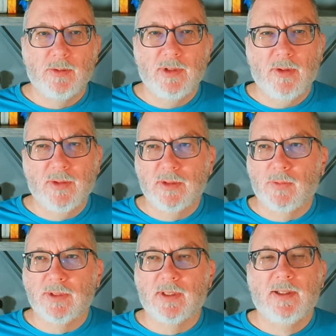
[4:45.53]
You know, there's
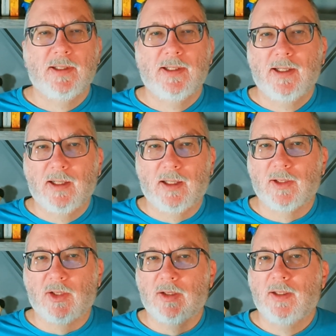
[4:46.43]
always a
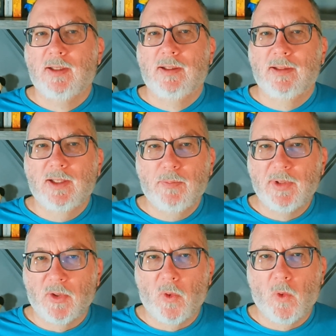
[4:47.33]
little
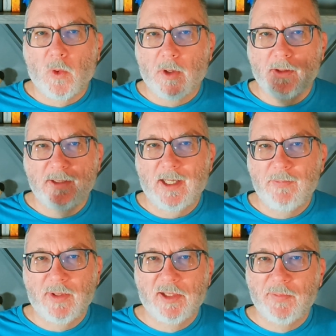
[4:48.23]
bit of horror
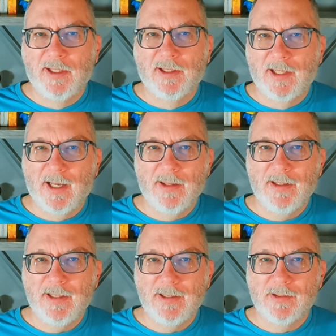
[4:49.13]
type element in a lot of
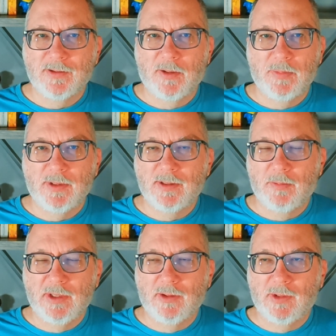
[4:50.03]
these.
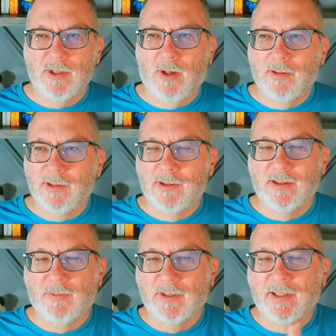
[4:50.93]
Somebody's always haunted or
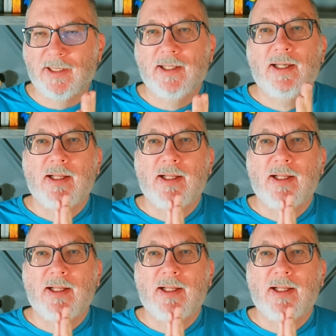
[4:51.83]
something like that.